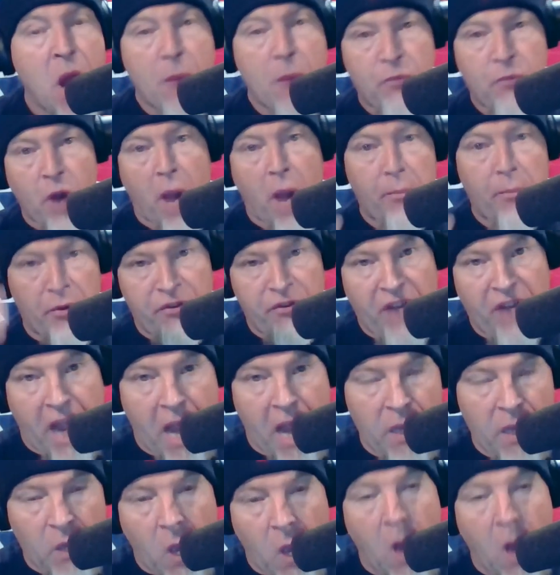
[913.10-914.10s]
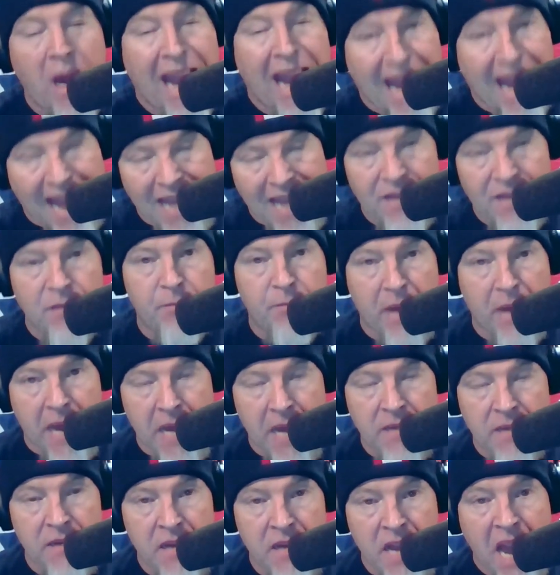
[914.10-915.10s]
proper dialogue and
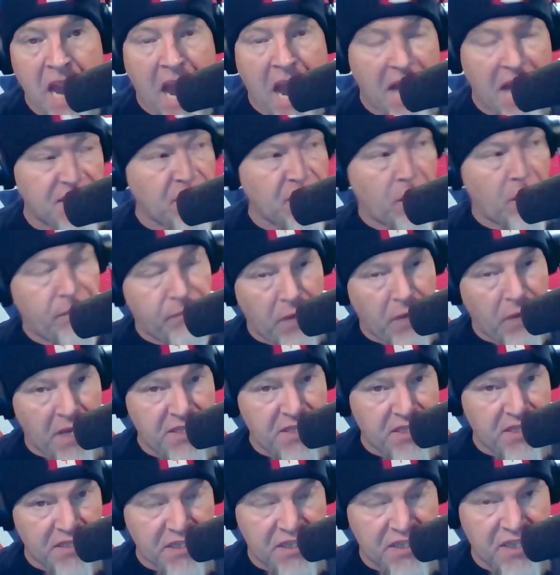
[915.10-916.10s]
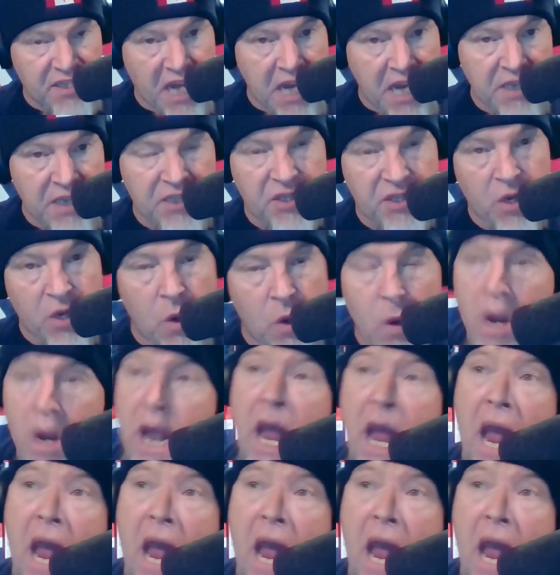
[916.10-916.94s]
debate, as our friends in the States do,